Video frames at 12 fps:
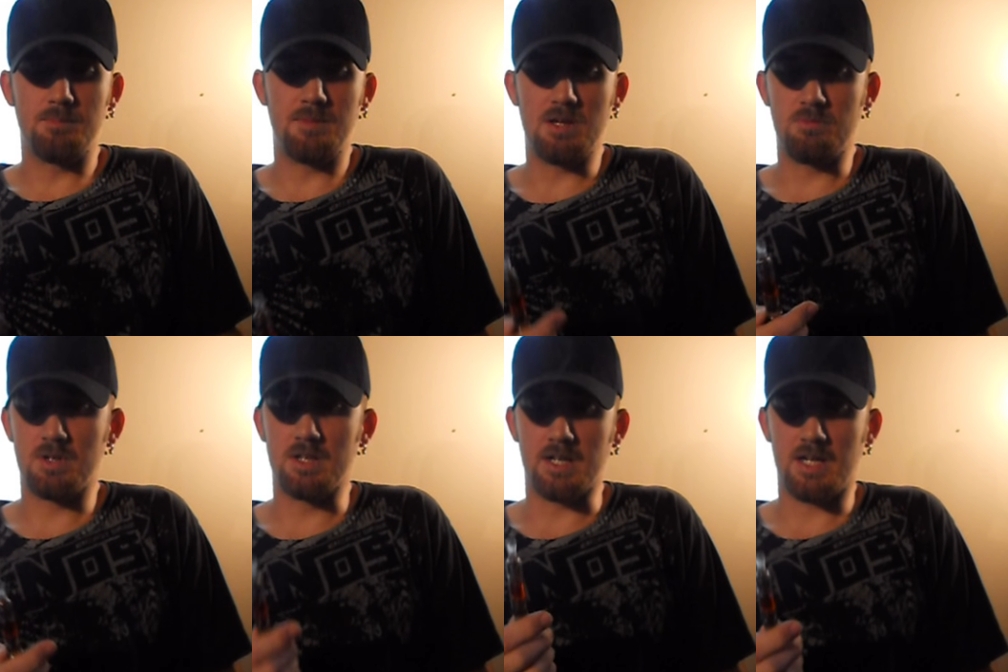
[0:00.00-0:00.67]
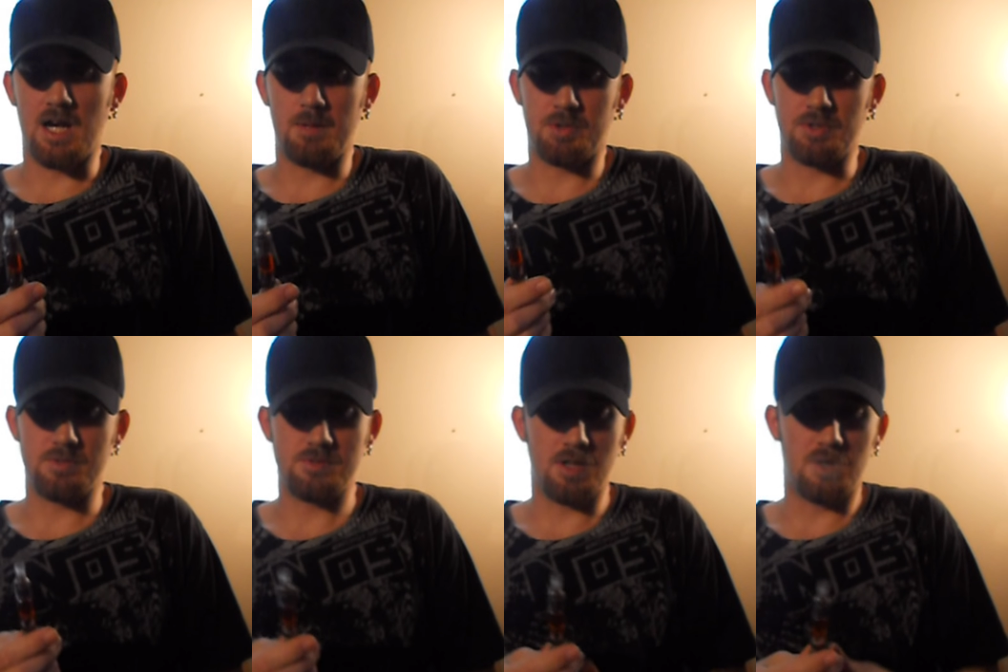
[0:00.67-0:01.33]
It really
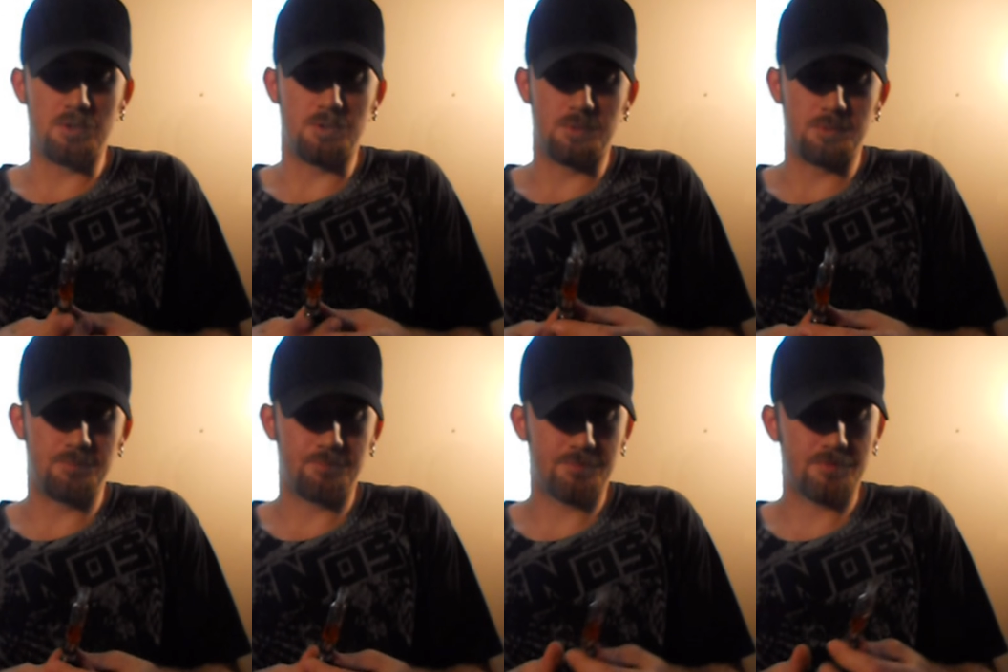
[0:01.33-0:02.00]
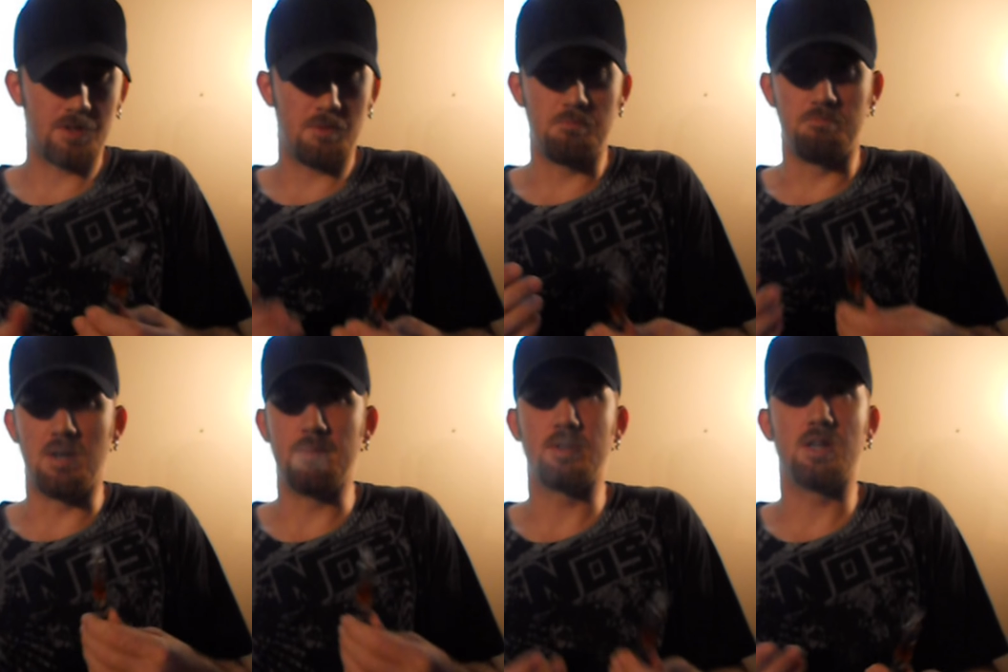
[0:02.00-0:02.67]
captures the whole
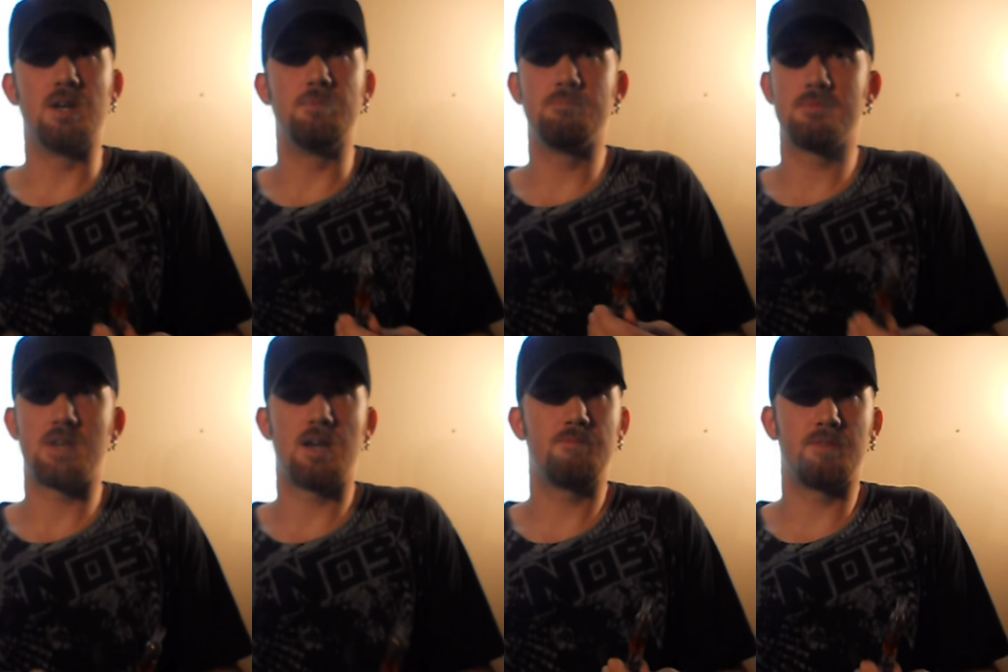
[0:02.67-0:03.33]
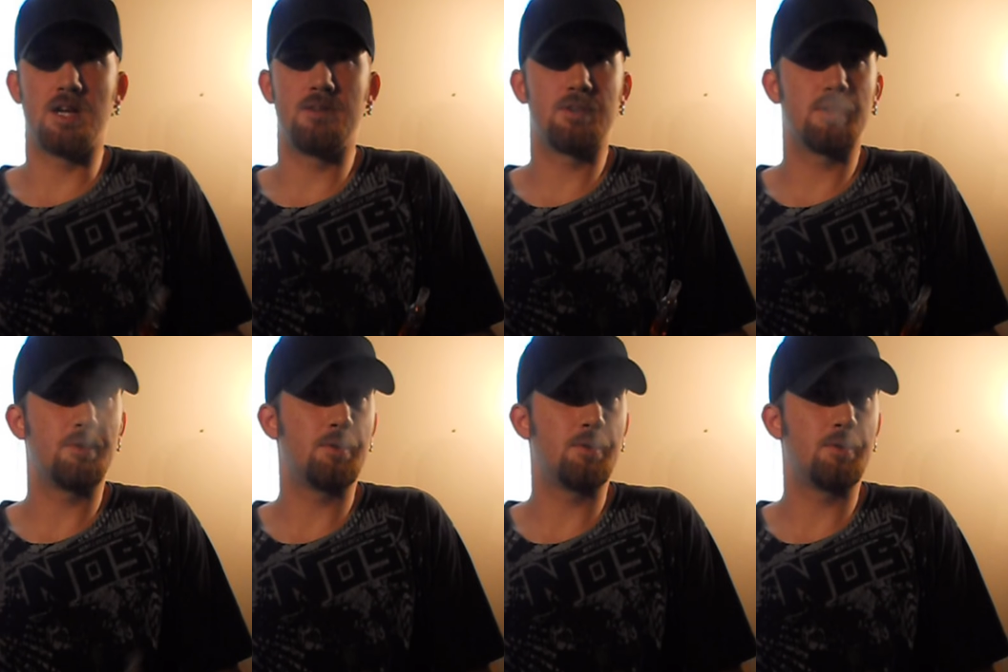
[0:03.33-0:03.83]
bubblegum type flavor